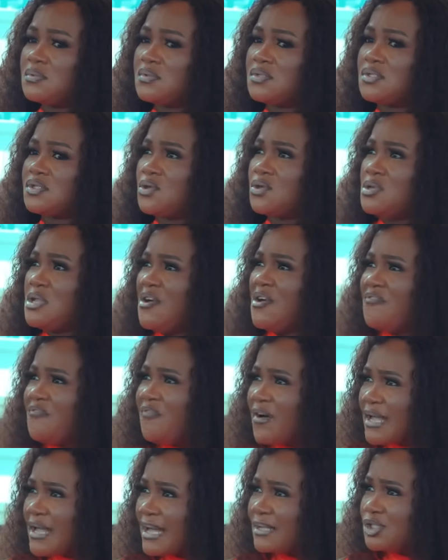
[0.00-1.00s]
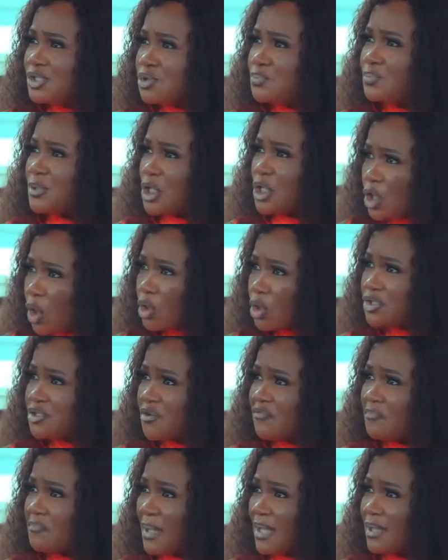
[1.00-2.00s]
Sonia fired you because of